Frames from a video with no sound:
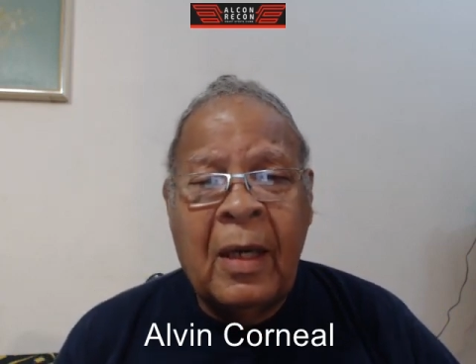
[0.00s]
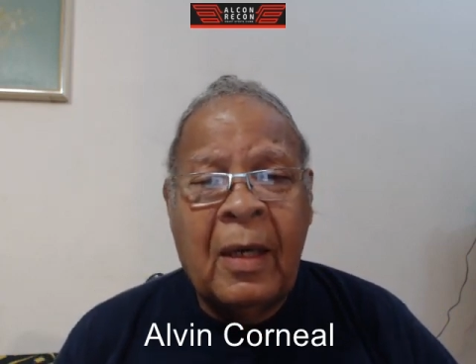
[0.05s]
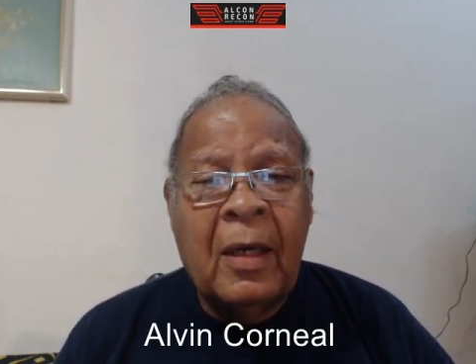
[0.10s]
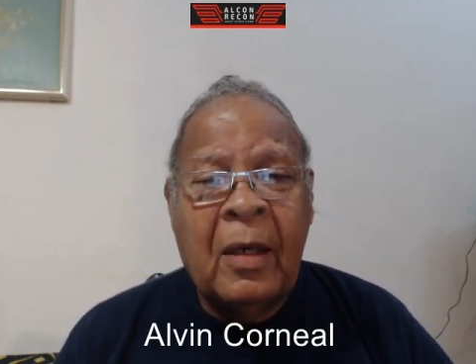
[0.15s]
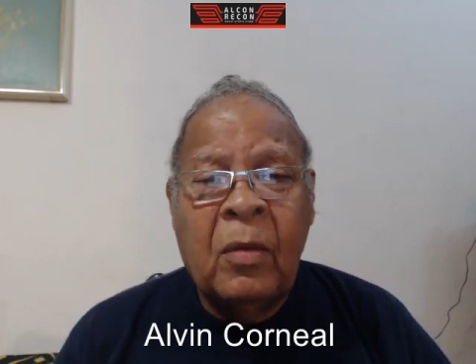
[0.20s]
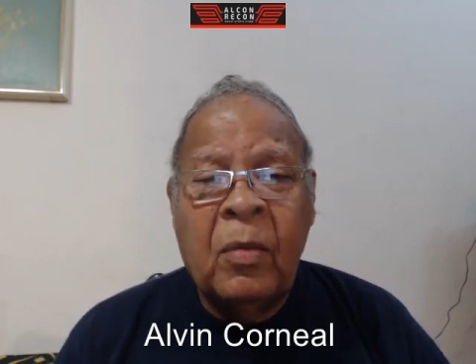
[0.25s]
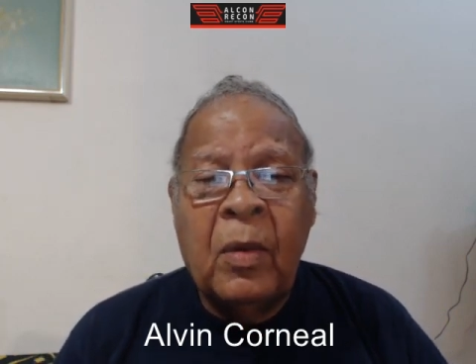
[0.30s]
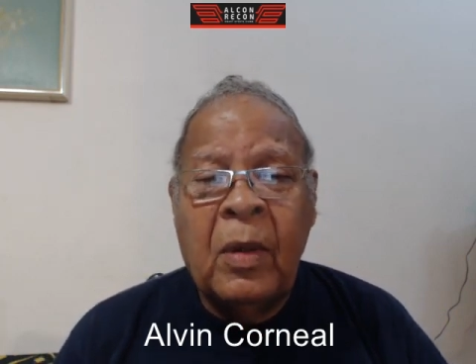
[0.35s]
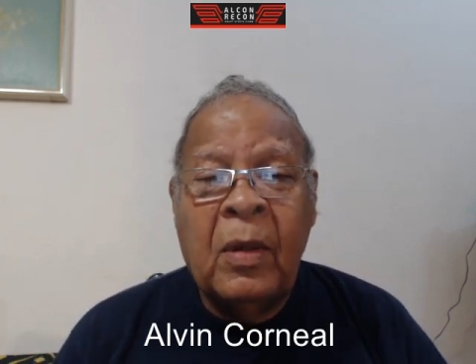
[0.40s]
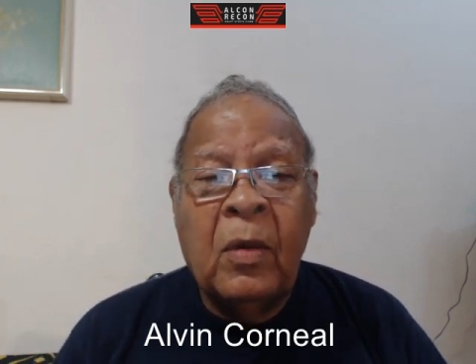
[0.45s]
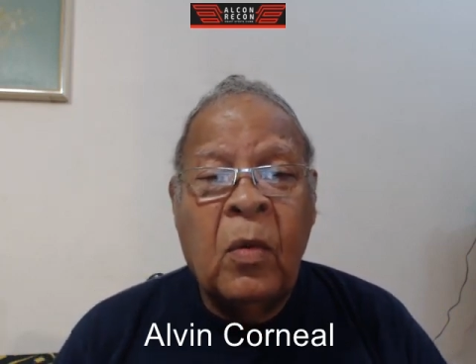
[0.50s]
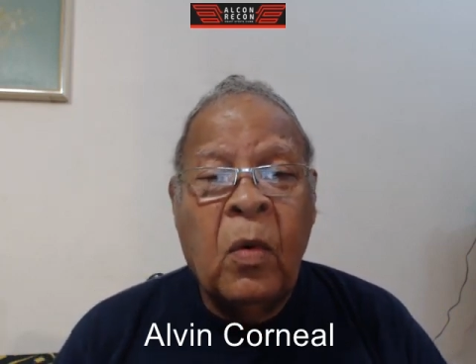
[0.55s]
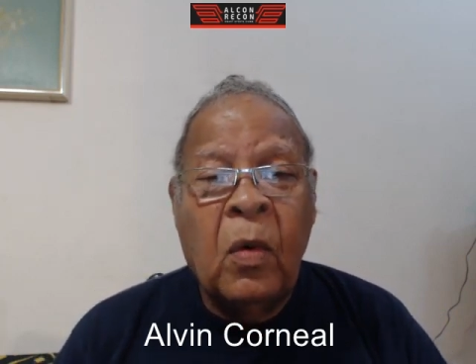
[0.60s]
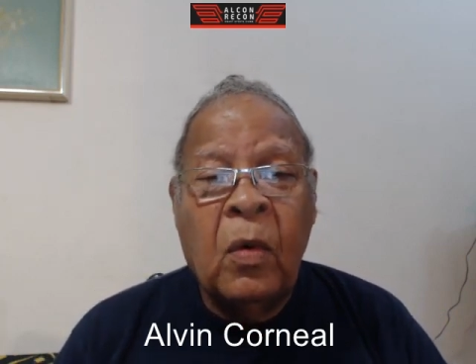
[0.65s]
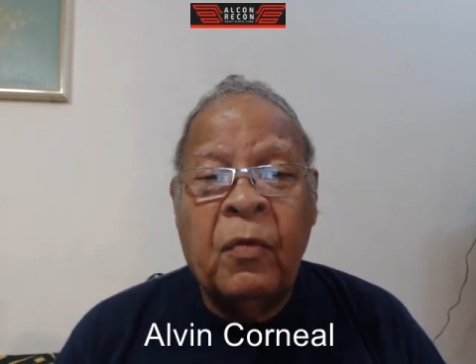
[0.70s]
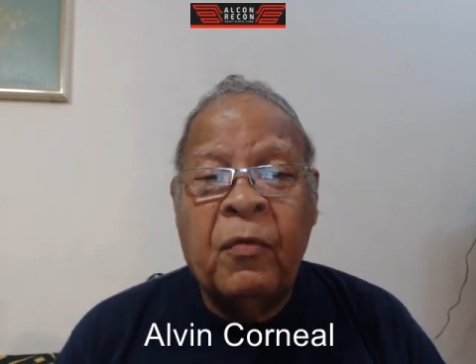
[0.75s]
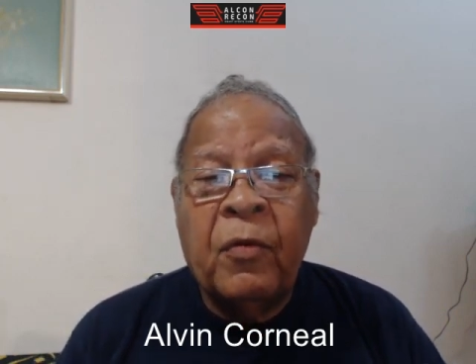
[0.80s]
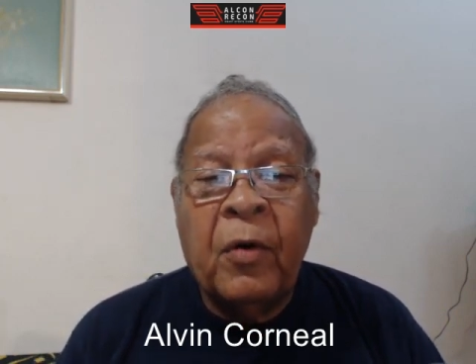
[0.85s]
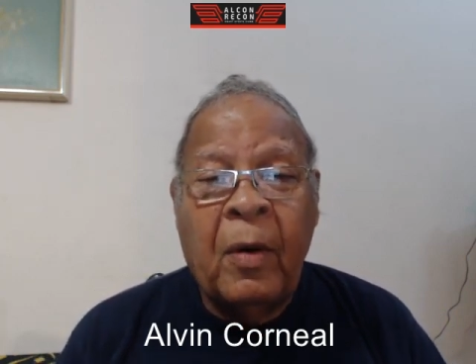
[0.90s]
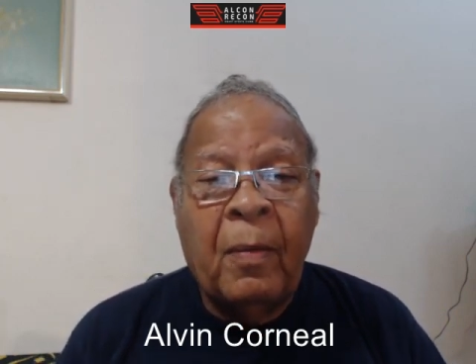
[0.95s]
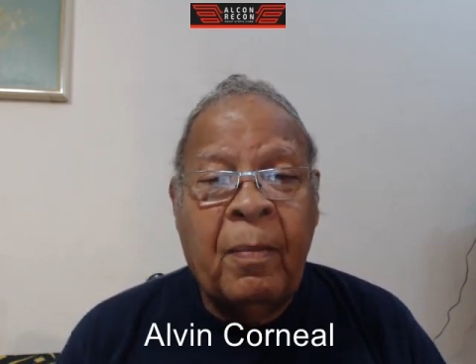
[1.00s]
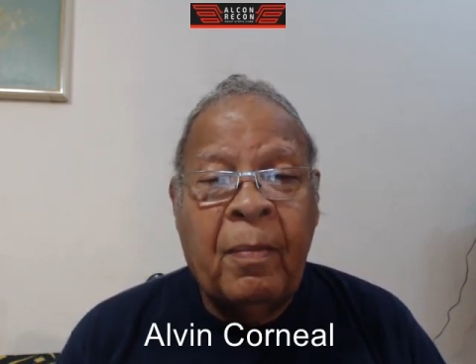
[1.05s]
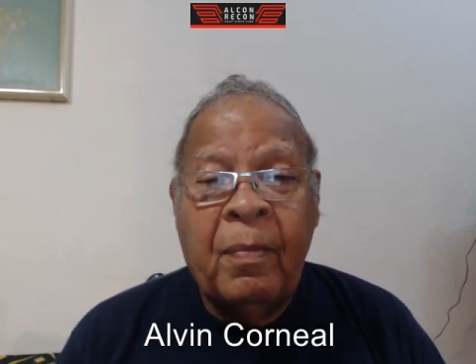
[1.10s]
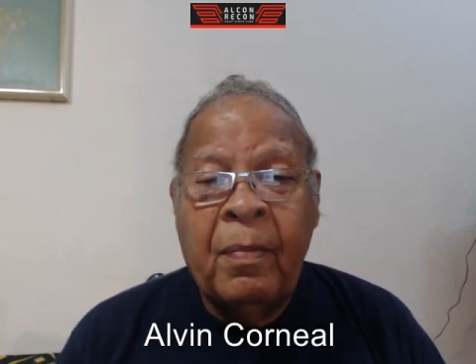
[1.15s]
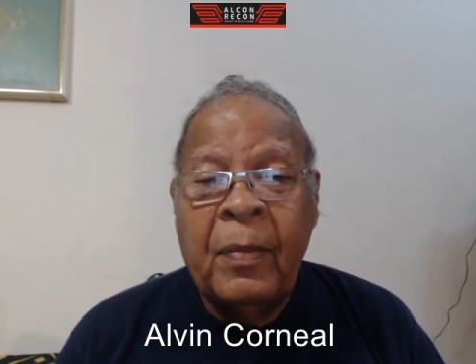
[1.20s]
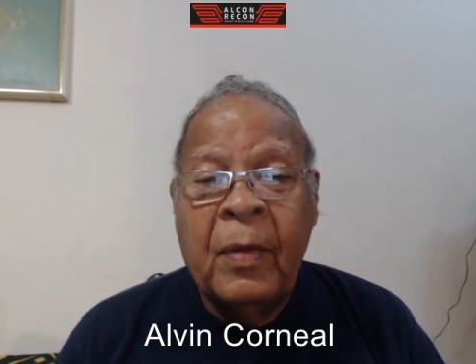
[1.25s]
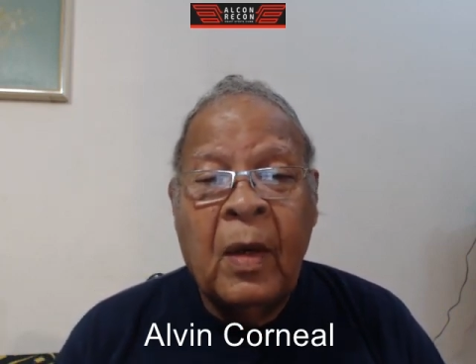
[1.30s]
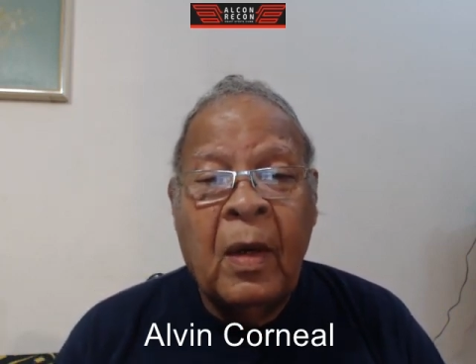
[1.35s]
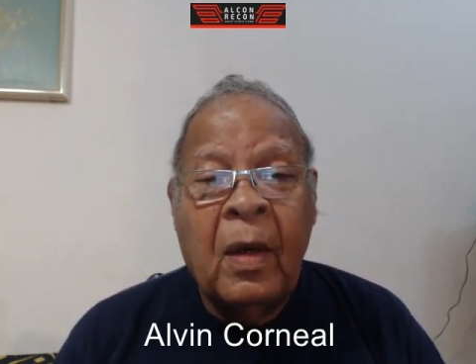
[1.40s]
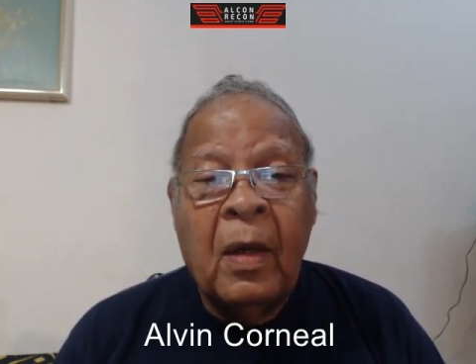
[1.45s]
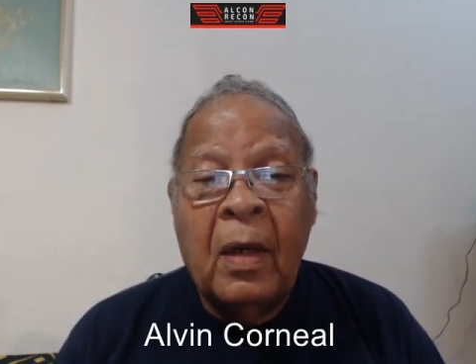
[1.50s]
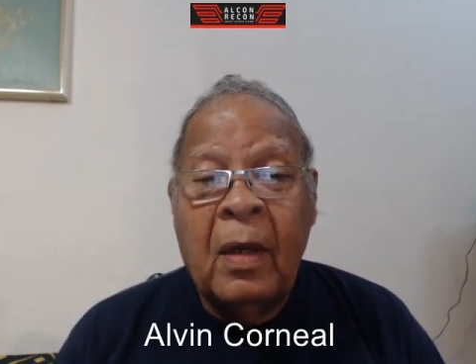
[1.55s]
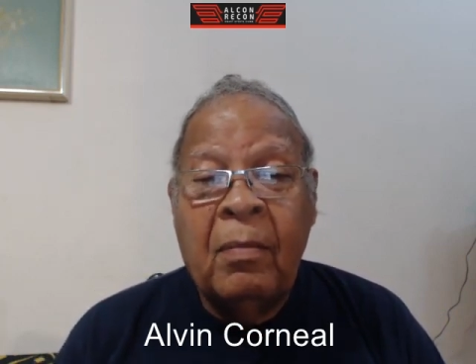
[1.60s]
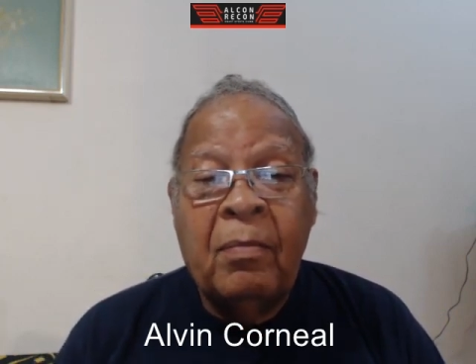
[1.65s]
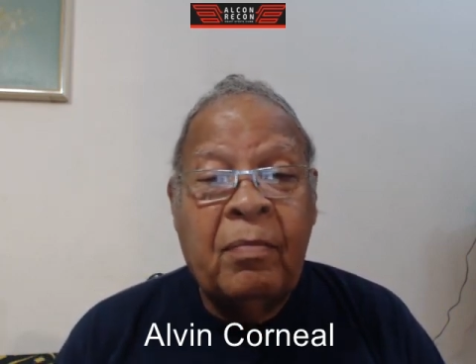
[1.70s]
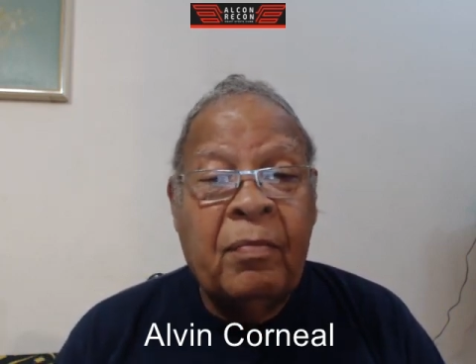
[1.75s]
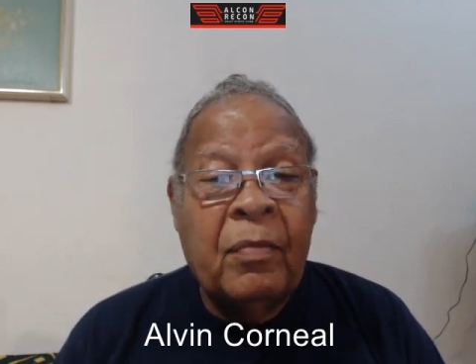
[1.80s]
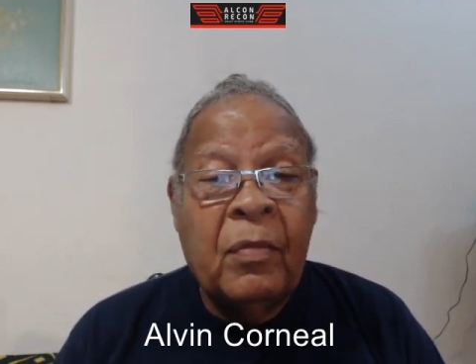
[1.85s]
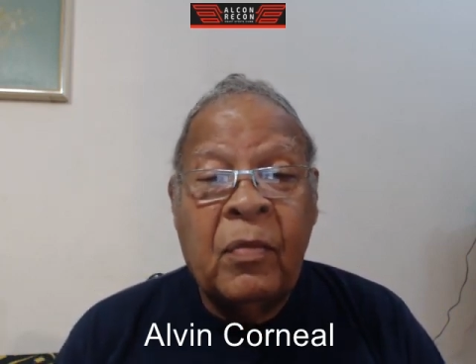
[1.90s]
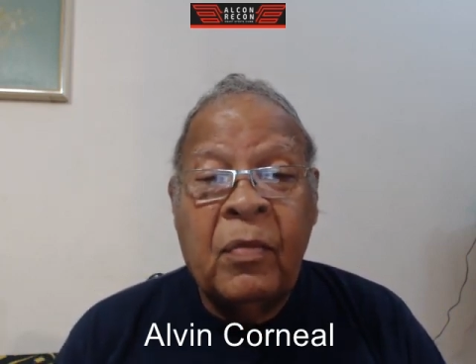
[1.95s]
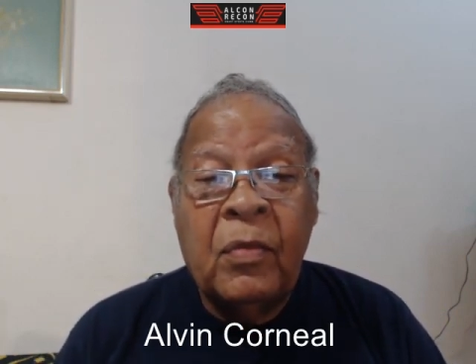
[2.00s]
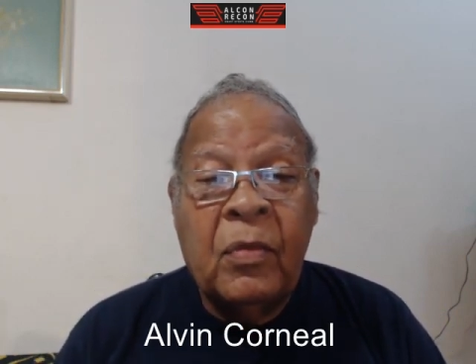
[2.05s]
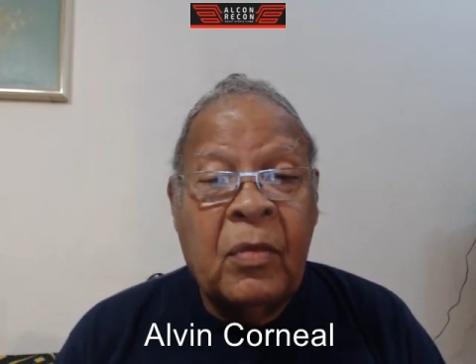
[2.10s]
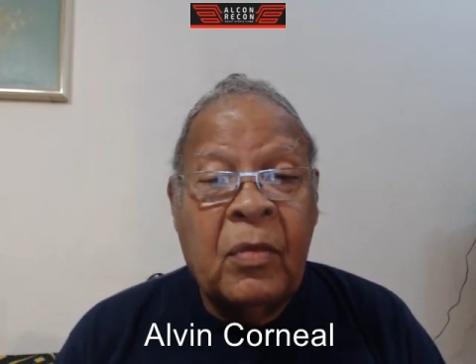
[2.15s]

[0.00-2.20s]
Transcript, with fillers: and it would go from um,